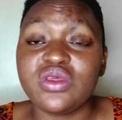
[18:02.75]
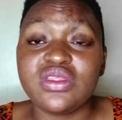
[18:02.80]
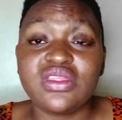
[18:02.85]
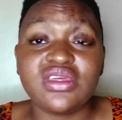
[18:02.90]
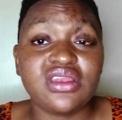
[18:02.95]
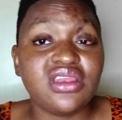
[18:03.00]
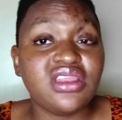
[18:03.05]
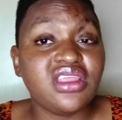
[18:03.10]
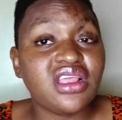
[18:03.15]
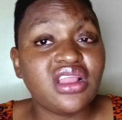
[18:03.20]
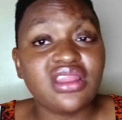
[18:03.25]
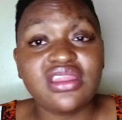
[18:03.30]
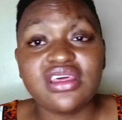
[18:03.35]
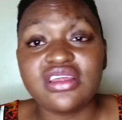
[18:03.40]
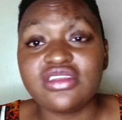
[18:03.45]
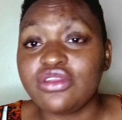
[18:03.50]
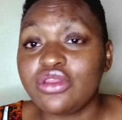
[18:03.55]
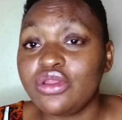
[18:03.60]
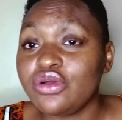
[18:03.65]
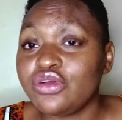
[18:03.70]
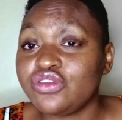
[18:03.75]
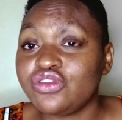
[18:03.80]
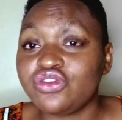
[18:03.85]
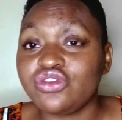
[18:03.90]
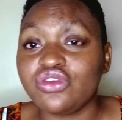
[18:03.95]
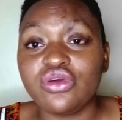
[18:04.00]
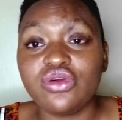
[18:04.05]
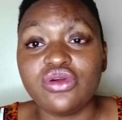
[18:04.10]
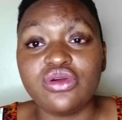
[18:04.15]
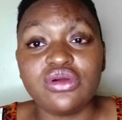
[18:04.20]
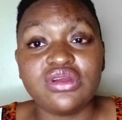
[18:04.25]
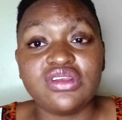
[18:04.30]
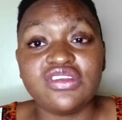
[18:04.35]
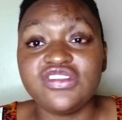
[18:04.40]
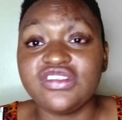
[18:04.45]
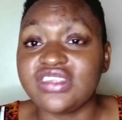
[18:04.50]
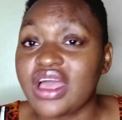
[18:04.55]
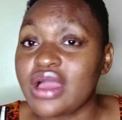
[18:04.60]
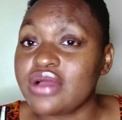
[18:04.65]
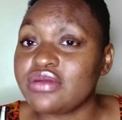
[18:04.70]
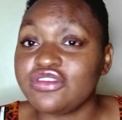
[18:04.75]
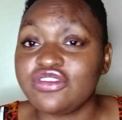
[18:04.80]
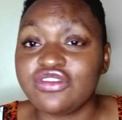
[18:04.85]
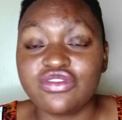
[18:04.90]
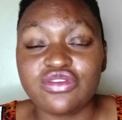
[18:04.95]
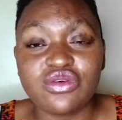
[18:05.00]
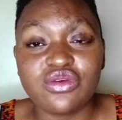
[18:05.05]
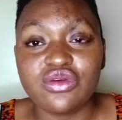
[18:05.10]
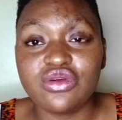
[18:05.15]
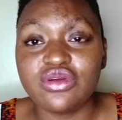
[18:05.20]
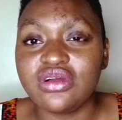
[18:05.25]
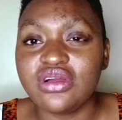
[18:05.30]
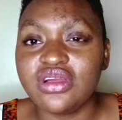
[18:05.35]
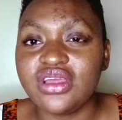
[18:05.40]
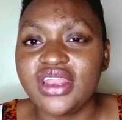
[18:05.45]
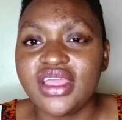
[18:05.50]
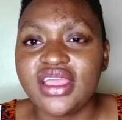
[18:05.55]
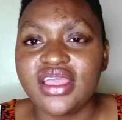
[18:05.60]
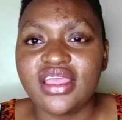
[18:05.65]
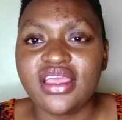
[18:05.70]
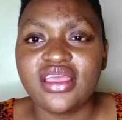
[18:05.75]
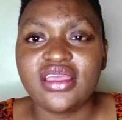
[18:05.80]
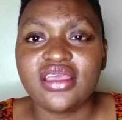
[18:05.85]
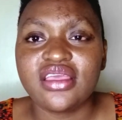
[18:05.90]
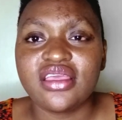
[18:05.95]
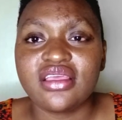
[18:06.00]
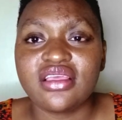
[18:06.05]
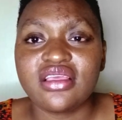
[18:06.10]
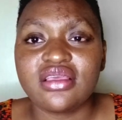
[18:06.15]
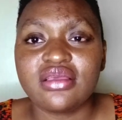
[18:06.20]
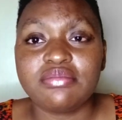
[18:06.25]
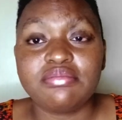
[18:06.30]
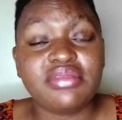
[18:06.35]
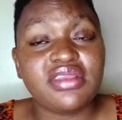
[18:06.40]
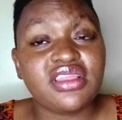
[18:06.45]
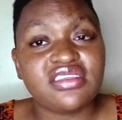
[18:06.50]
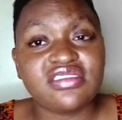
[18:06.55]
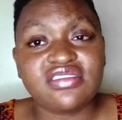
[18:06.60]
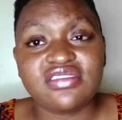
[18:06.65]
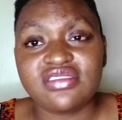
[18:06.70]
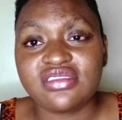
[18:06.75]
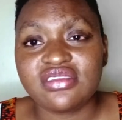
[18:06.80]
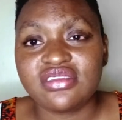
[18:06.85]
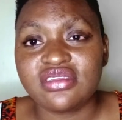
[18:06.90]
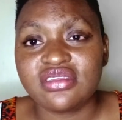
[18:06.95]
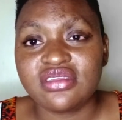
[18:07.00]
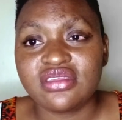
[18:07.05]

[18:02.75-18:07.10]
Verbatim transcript: with a deal that looks so good, sounds so good, please.